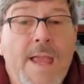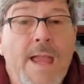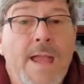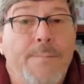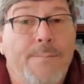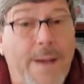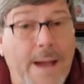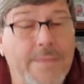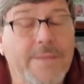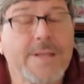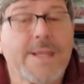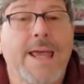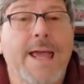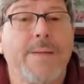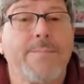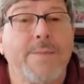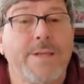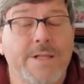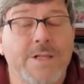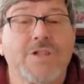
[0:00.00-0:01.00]
By the
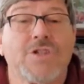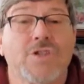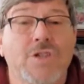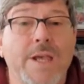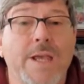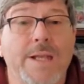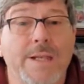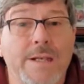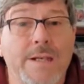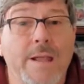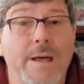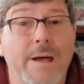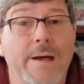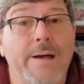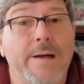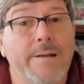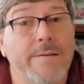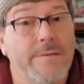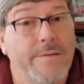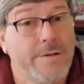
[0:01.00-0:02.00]
time this is said and
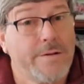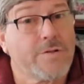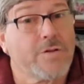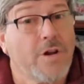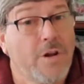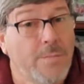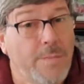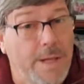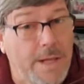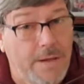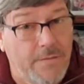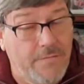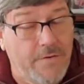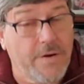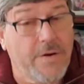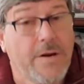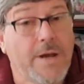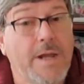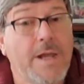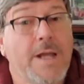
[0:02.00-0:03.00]
done, there's going to be a
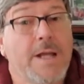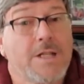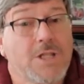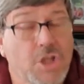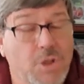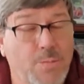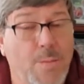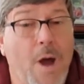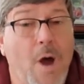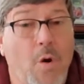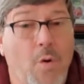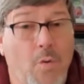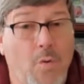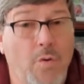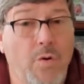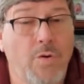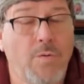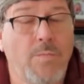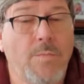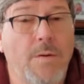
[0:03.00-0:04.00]
very small
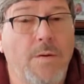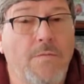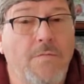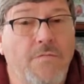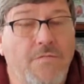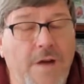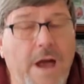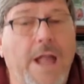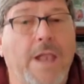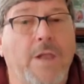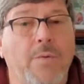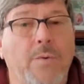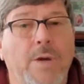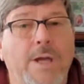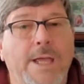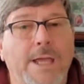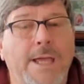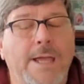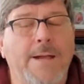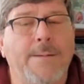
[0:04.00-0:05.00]
group following
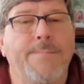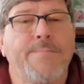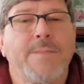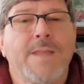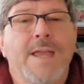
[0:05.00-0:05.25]
him.